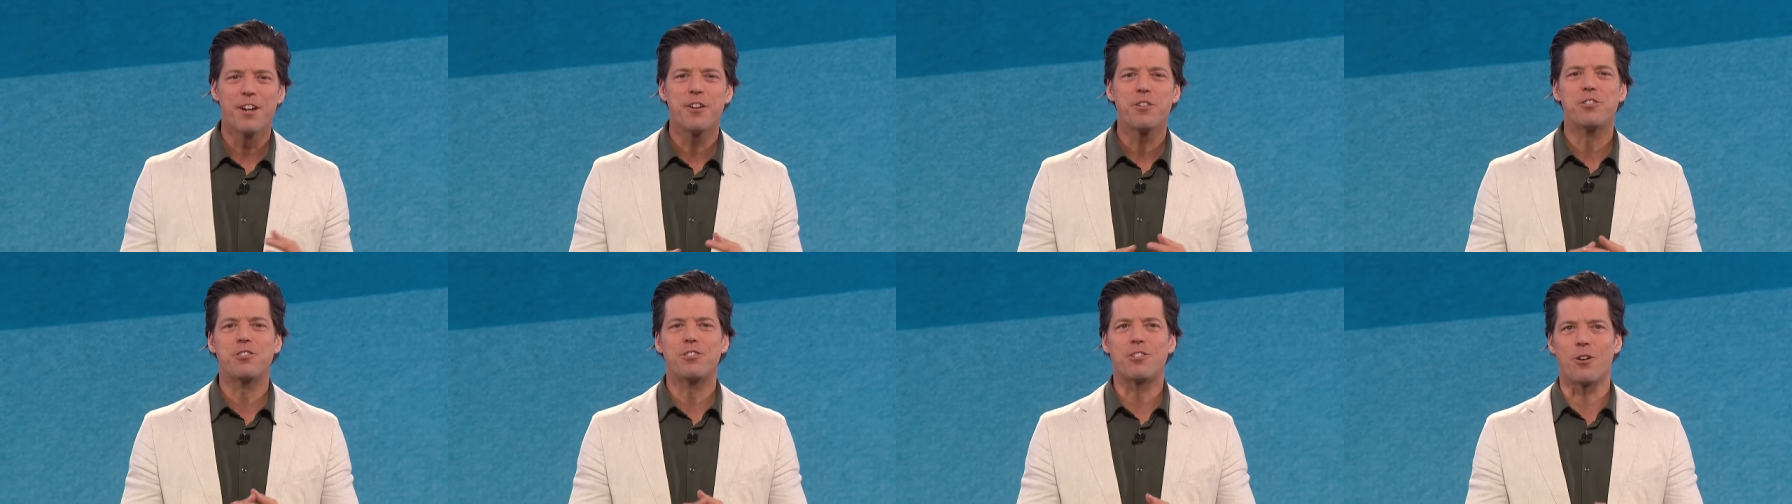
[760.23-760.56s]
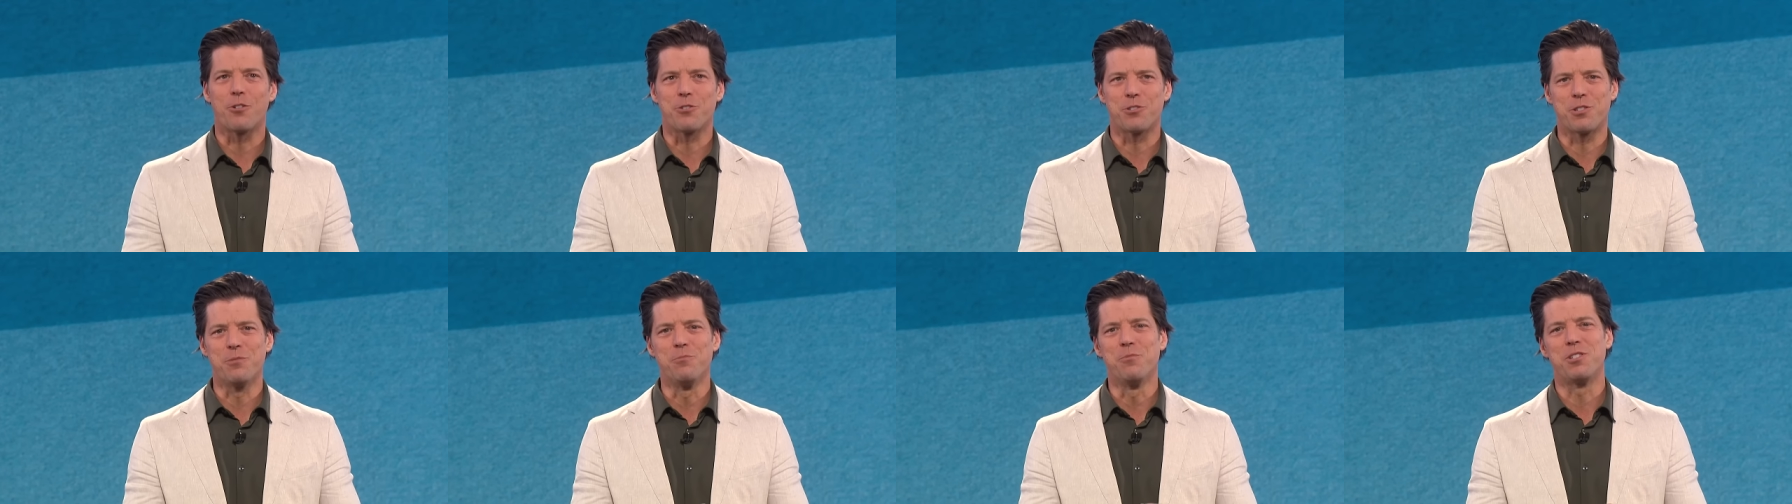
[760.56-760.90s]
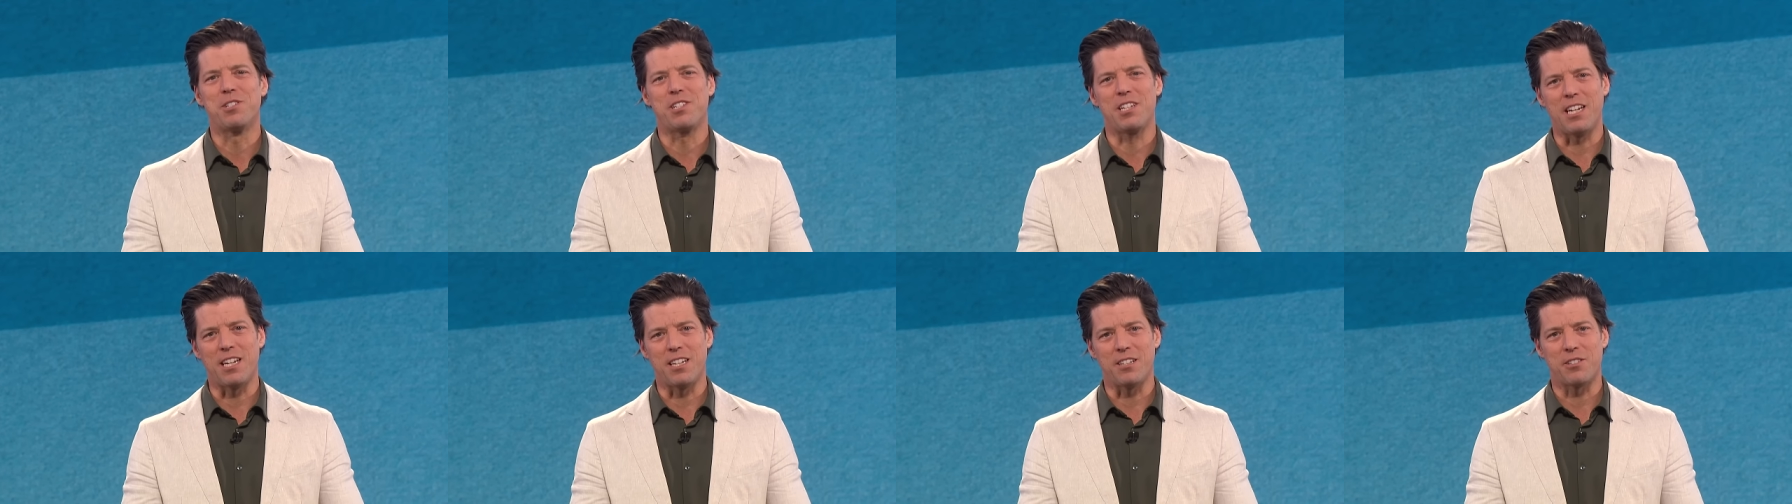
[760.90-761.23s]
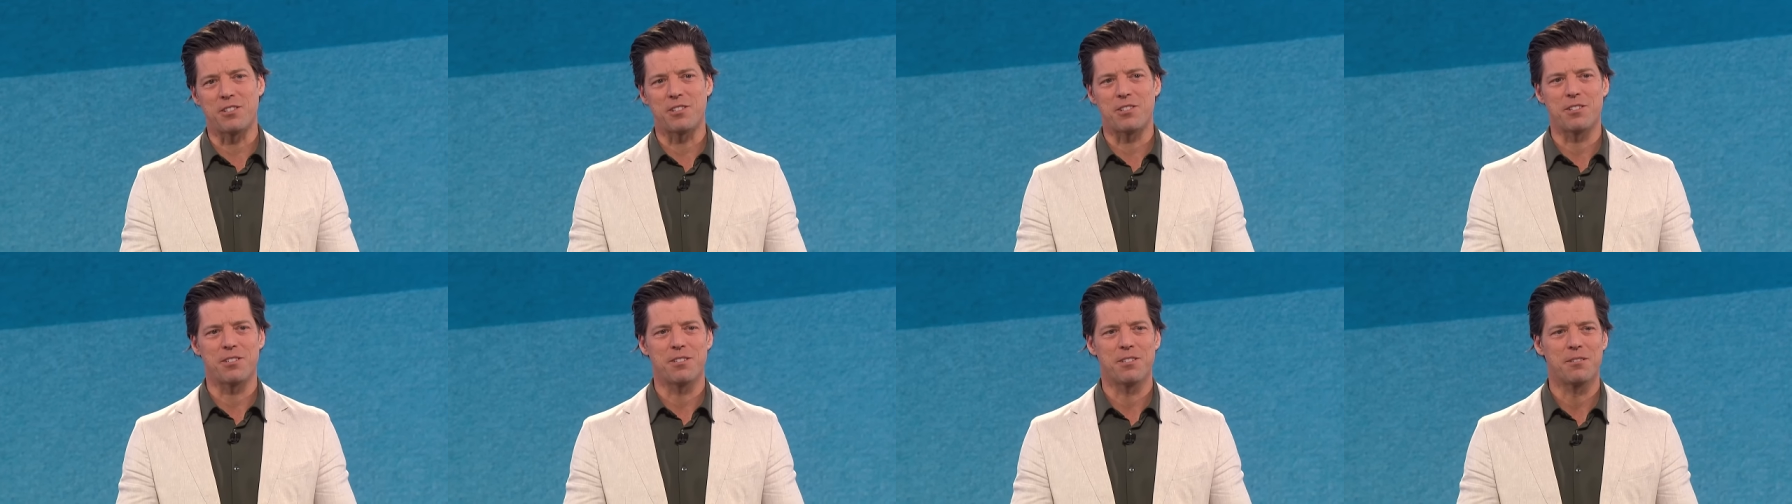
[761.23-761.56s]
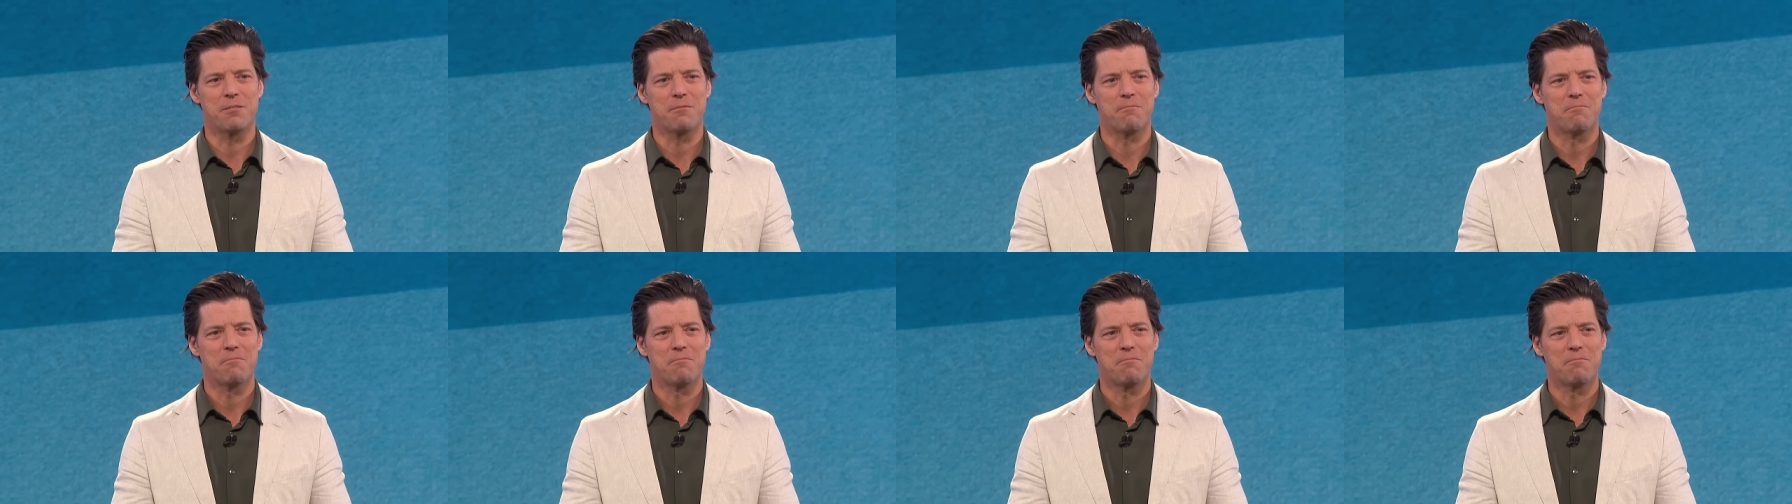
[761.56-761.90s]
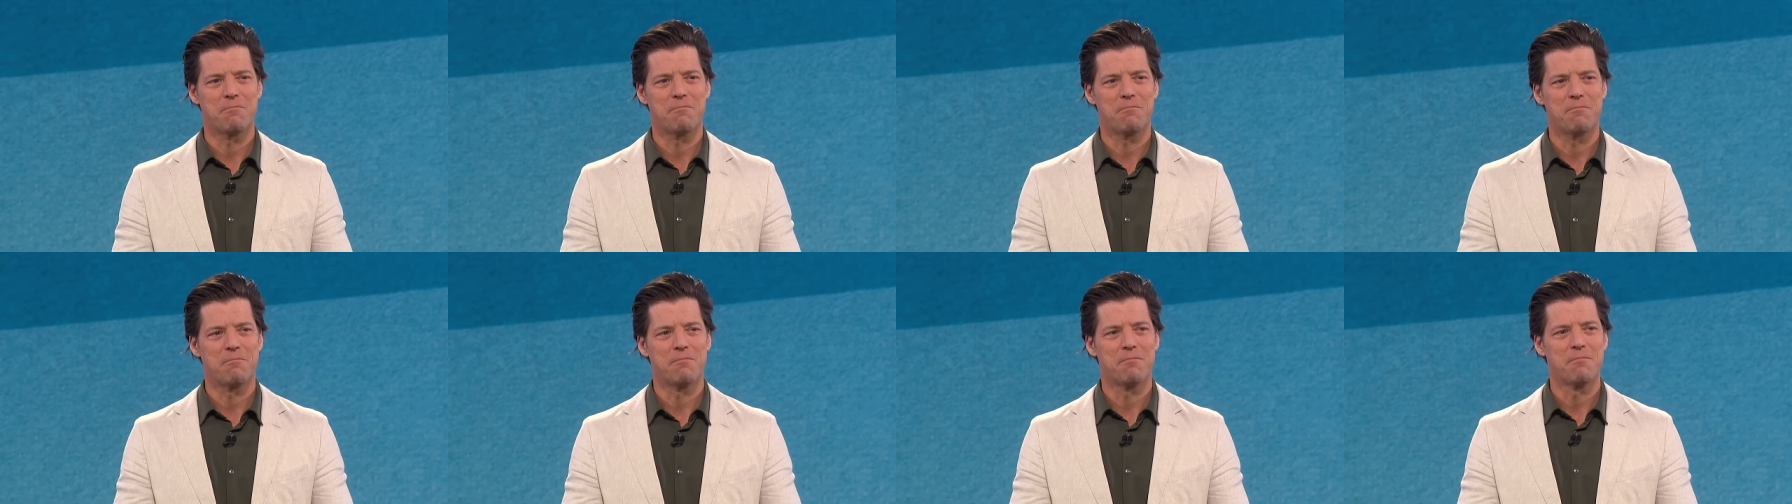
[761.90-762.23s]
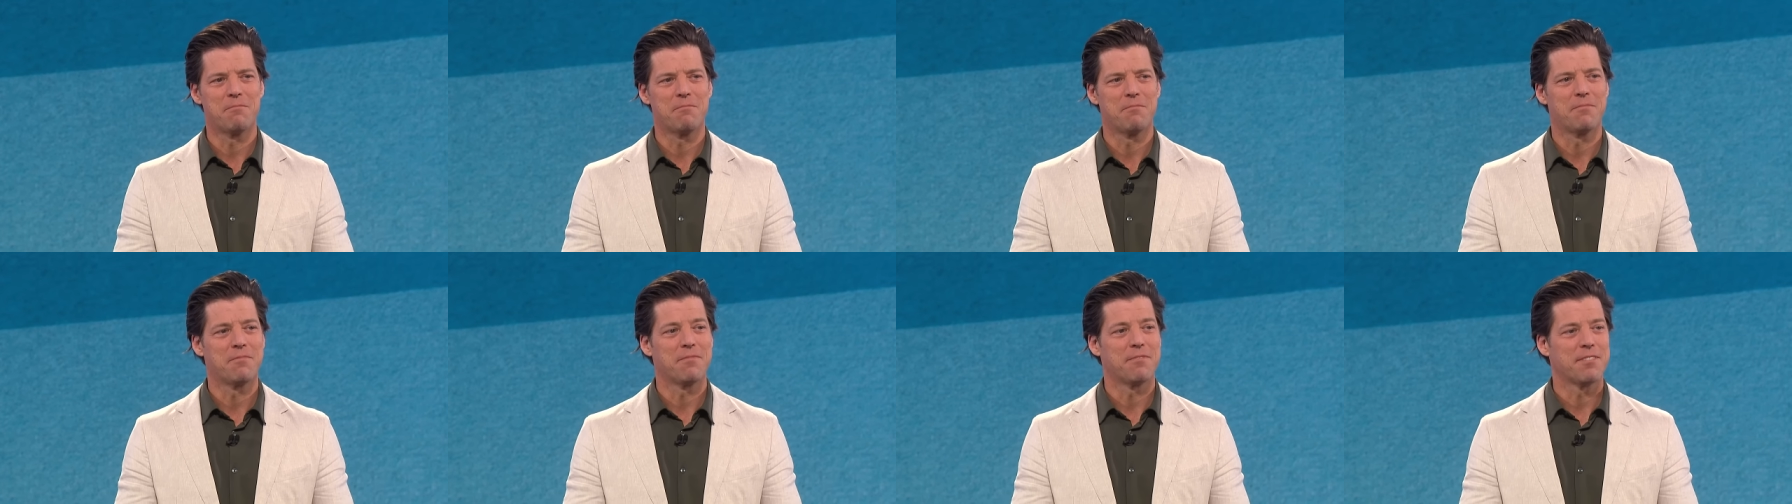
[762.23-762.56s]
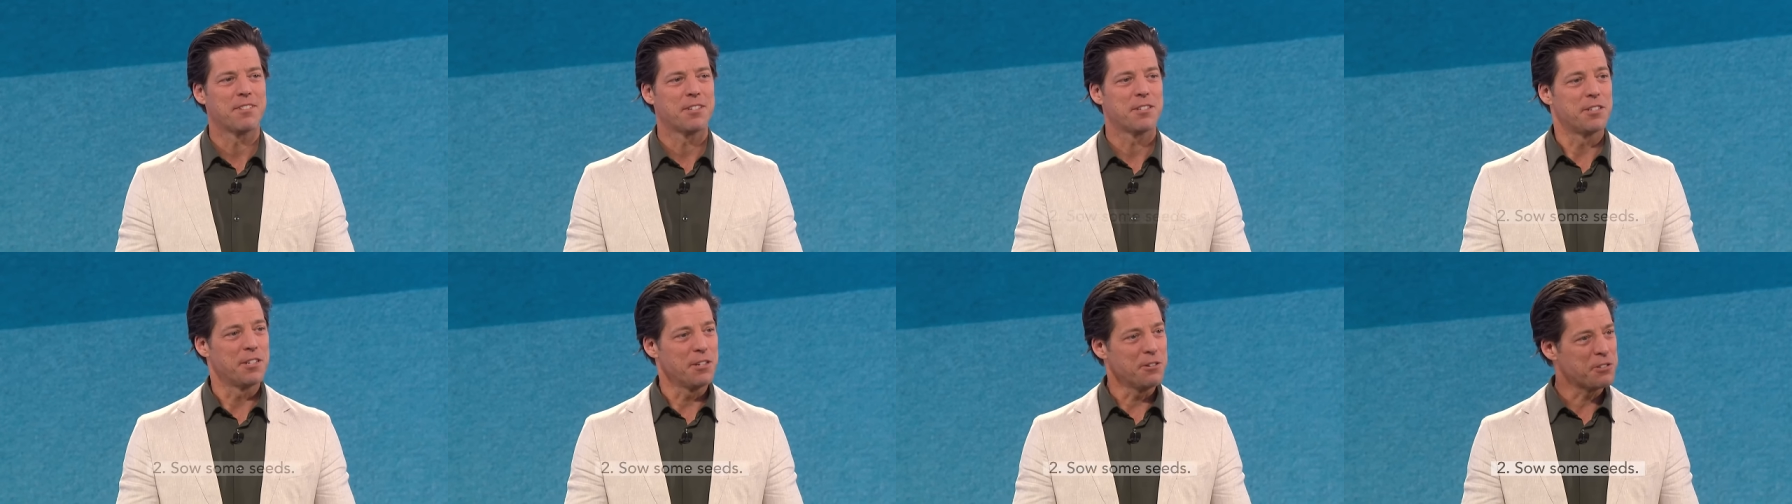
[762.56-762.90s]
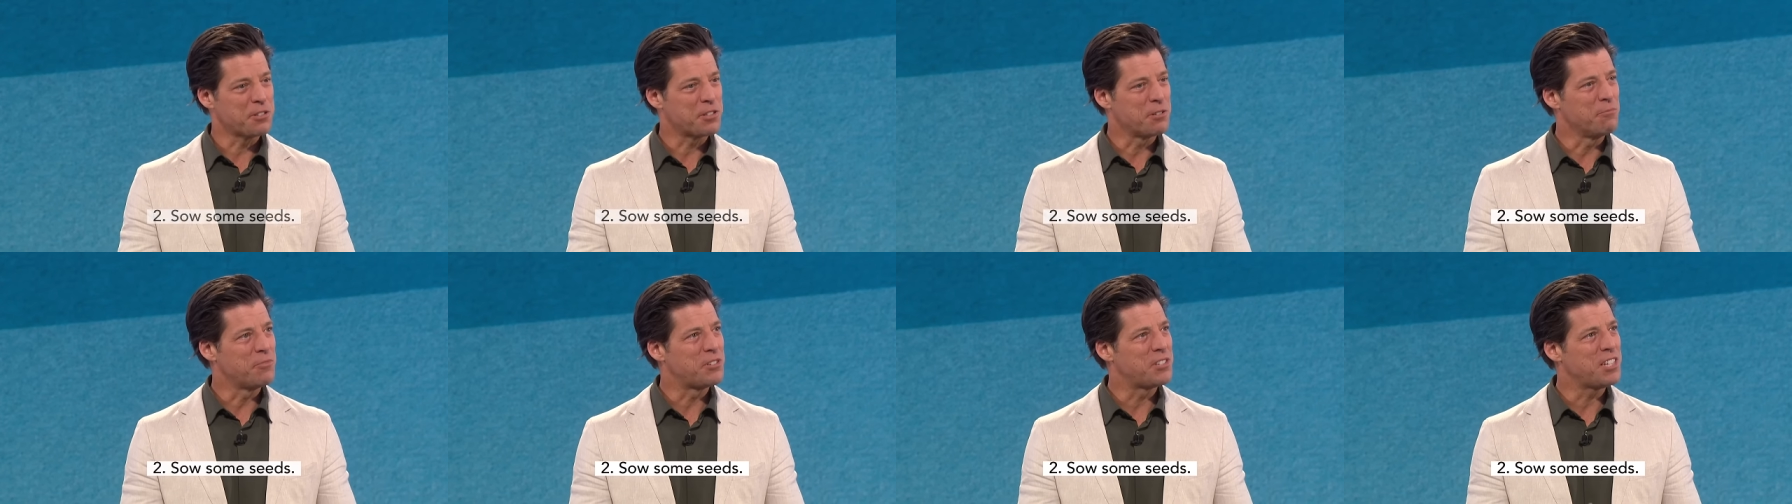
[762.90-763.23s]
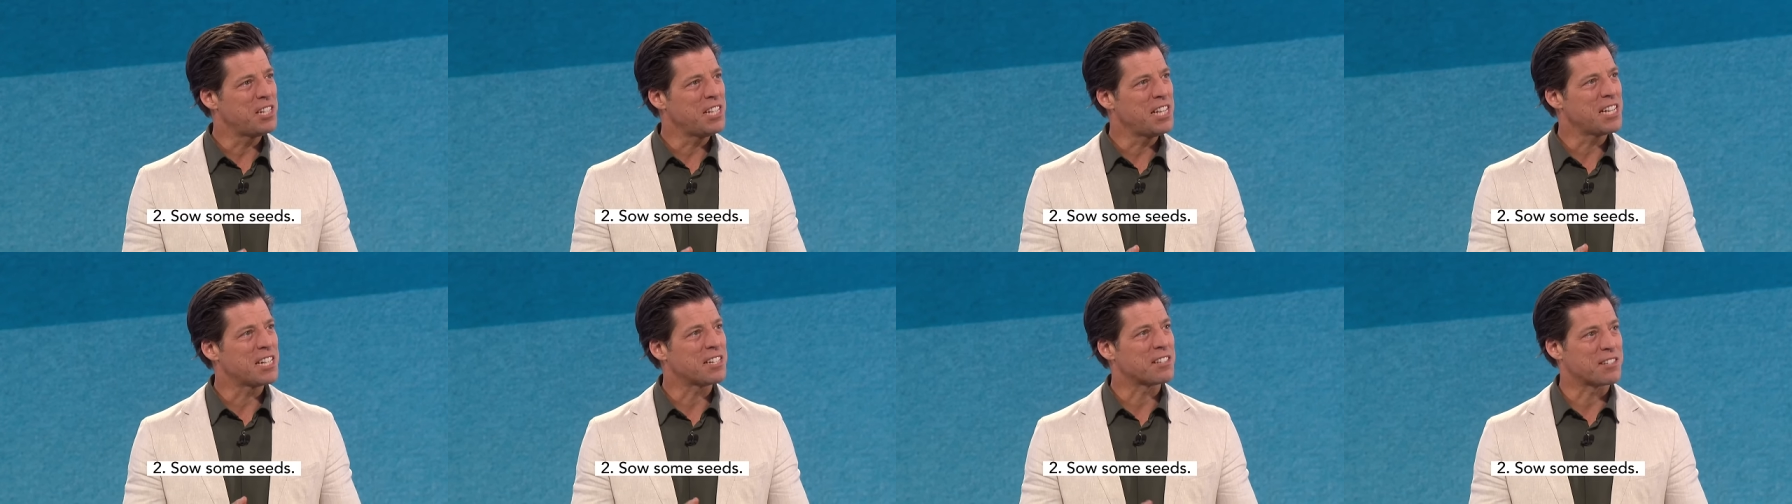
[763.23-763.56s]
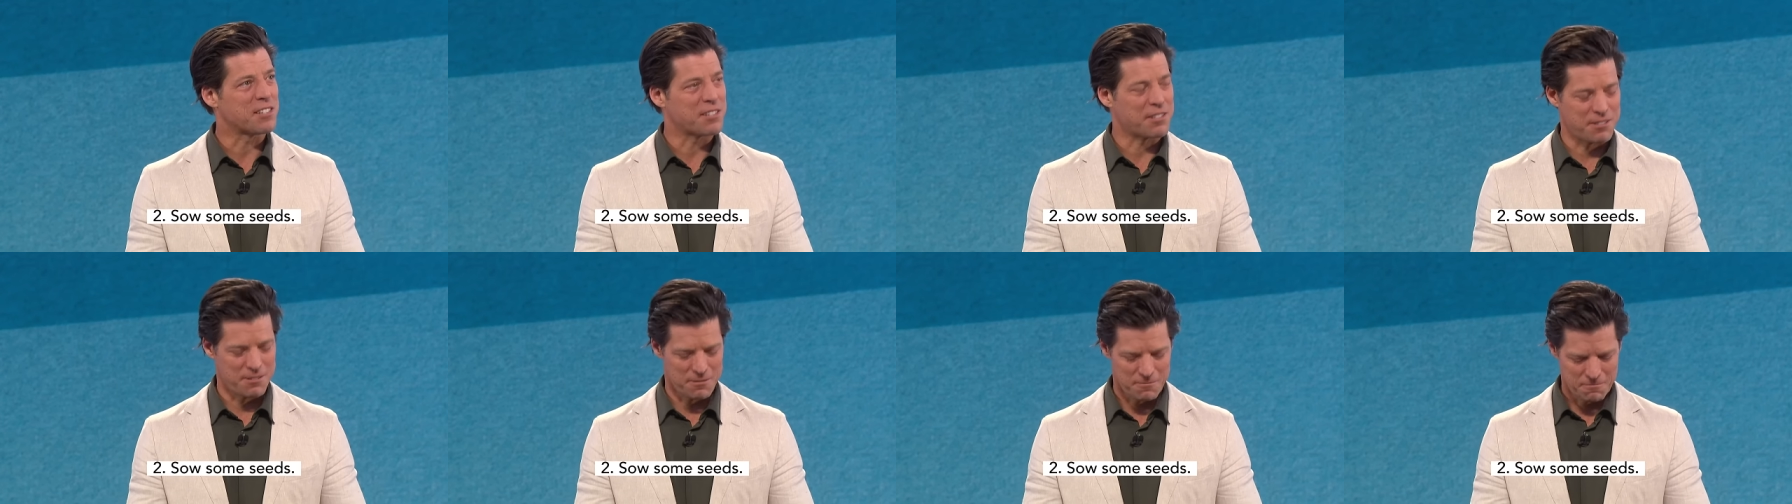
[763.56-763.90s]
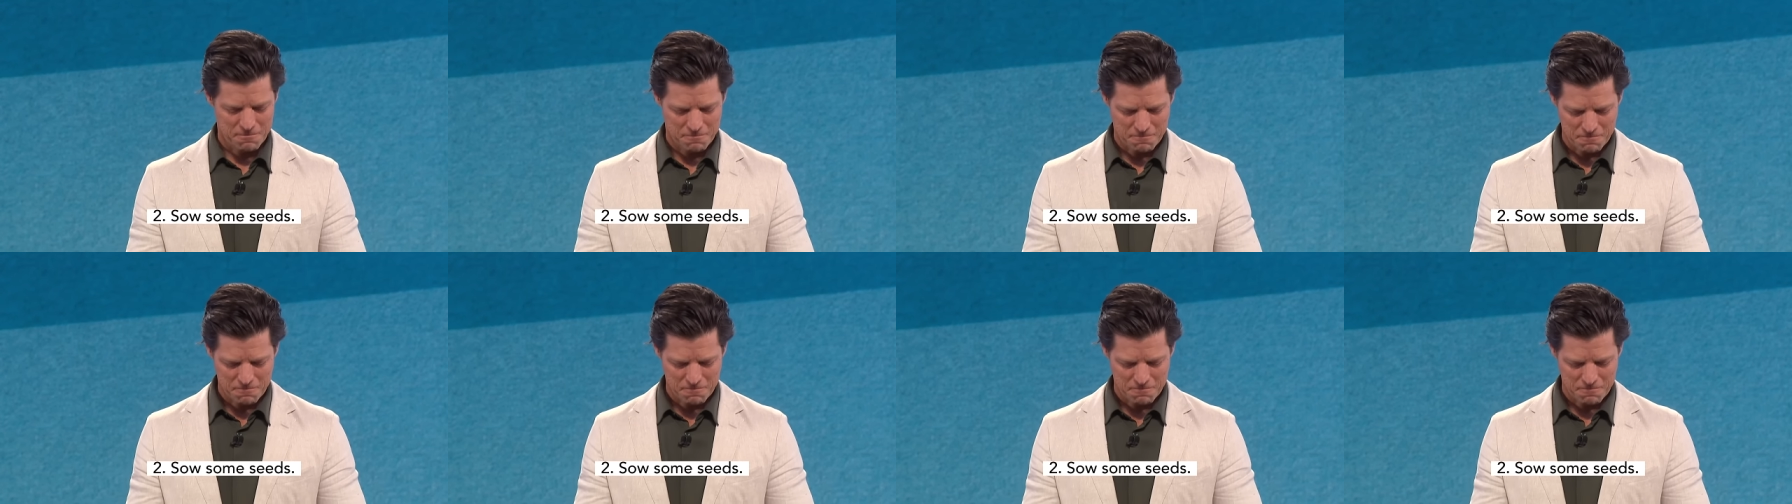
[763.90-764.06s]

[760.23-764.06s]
Sow some seeds. Sow some seeds.